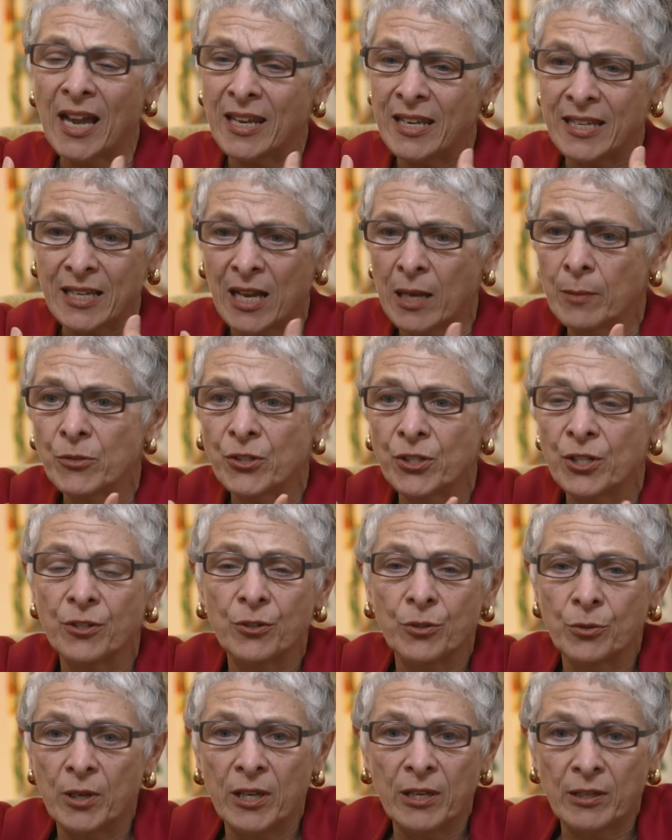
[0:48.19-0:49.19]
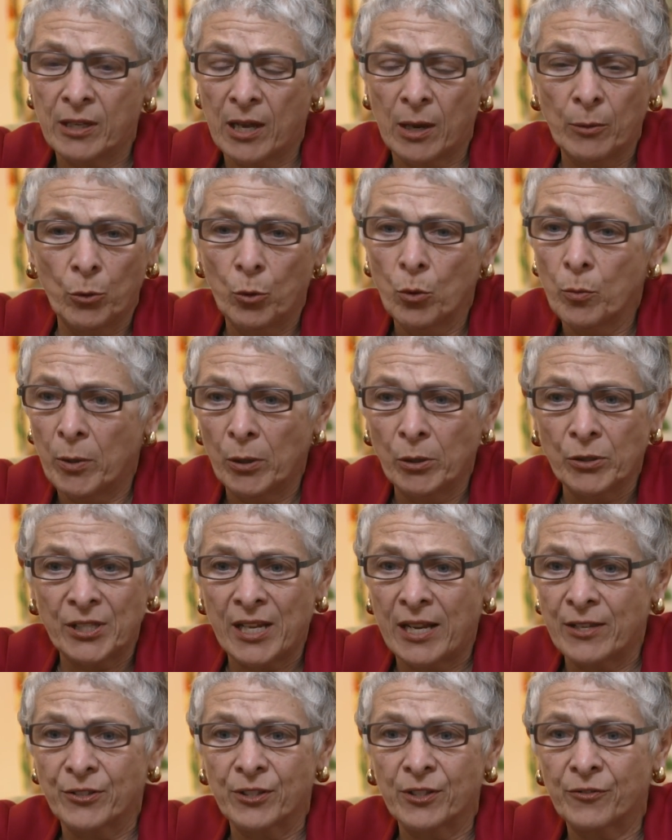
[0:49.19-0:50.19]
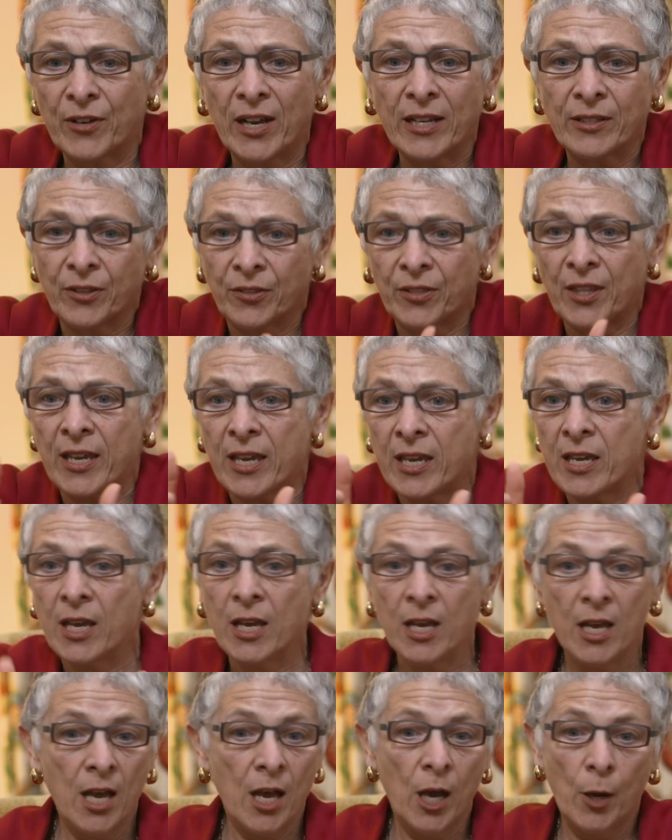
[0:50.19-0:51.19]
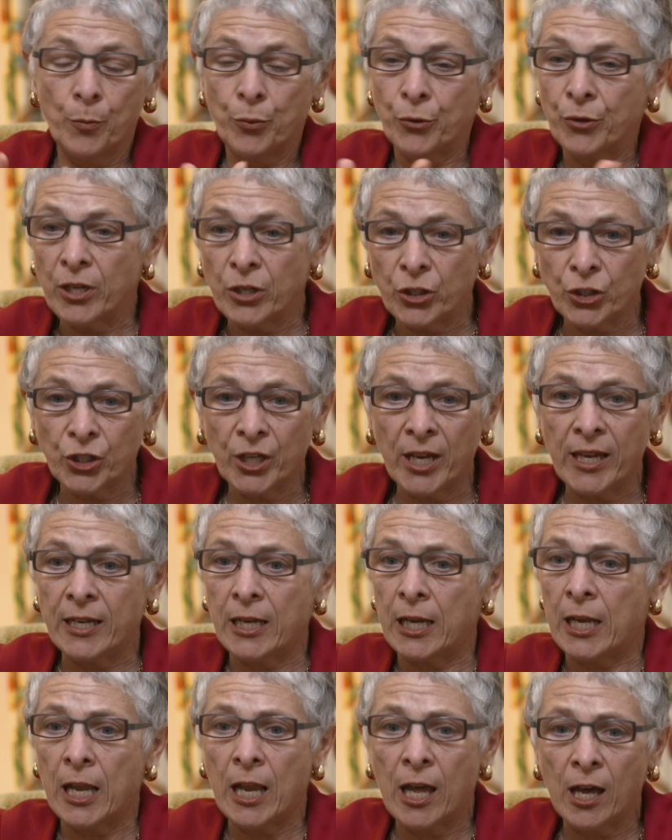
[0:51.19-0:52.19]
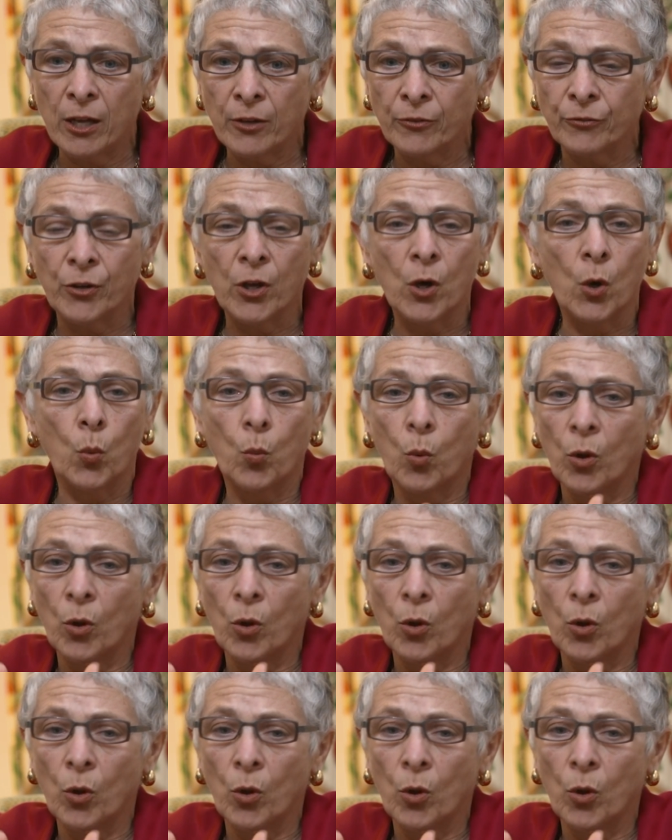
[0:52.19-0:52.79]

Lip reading: And it all boils down to the fact that they appreciate, love,